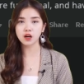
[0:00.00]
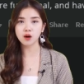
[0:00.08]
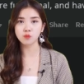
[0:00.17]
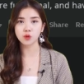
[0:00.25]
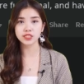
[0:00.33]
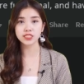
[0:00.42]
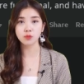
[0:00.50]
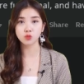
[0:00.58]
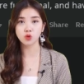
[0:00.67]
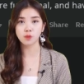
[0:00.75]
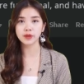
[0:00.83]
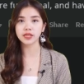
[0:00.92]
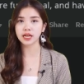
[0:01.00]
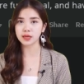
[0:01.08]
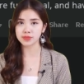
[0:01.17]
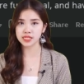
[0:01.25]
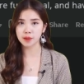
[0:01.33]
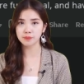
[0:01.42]
of clothes.
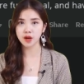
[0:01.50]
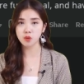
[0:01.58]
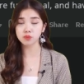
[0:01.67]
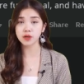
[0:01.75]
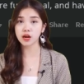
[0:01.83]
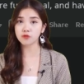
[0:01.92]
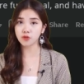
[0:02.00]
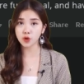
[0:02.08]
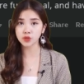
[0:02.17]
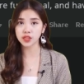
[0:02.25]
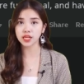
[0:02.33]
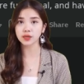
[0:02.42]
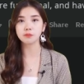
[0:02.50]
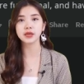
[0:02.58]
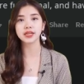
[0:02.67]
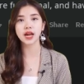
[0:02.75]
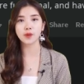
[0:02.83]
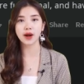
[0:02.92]
I have a dress that cost
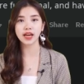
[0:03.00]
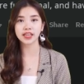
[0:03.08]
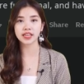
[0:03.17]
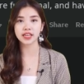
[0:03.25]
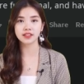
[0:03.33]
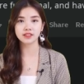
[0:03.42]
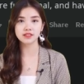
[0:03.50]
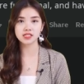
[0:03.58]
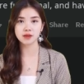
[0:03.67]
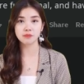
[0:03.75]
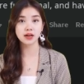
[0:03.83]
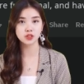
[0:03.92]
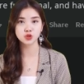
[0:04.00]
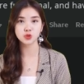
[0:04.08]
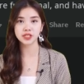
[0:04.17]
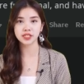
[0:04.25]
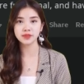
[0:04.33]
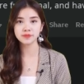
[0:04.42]
me maybe one hundred
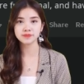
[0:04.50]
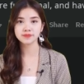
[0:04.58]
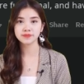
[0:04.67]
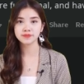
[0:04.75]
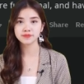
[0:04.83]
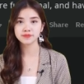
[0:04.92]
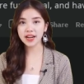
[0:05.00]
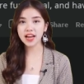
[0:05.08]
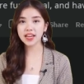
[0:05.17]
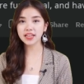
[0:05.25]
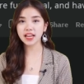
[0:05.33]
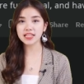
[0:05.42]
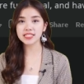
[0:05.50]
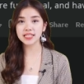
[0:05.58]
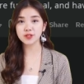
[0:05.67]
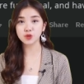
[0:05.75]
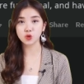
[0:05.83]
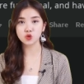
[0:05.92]
pounds-ish on sale, and they have
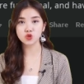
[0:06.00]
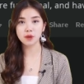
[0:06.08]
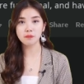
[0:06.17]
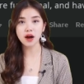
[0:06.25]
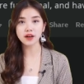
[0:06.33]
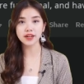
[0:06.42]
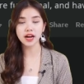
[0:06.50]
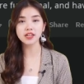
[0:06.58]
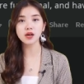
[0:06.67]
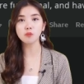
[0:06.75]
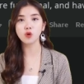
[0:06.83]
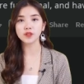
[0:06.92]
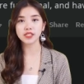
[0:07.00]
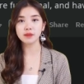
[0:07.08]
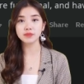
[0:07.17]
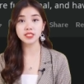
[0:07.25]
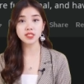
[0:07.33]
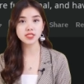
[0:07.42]
some great pockets.
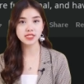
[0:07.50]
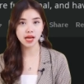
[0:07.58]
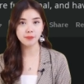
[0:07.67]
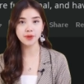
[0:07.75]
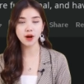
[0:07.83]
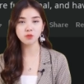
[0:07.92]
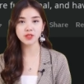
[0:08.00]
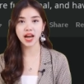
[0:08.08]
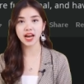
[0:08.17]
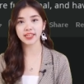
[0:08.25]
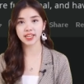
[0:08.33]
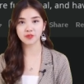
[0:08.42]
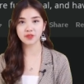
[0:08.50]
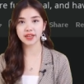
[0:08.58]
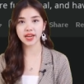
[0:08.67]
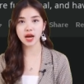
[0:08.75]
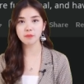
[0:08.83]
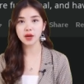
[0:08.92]
A similar yet
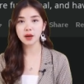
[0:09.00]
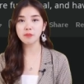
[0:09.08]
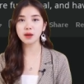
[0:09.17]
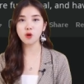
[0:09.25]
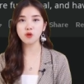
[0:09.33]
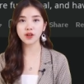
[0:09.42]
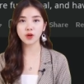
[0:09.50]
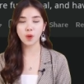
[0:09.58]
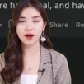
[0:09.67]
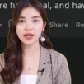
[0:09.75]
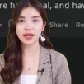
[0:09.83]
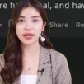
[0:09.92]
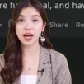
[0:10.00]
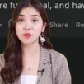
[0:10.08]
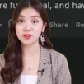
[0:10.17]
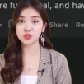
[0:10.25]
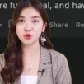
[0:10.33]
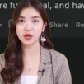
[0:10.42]
cheaper imitation of that
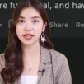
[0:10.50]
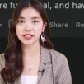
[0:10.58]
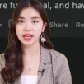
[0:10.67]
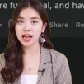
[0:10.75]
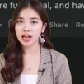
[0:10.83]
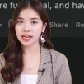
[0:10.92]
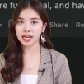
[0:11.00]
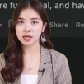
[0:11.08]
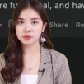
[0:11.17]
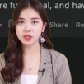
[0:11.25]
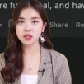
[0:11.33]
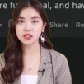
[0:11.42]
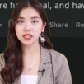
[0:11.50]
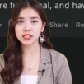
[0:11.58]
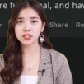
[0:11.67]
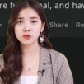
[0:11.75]
dress would not have pockets.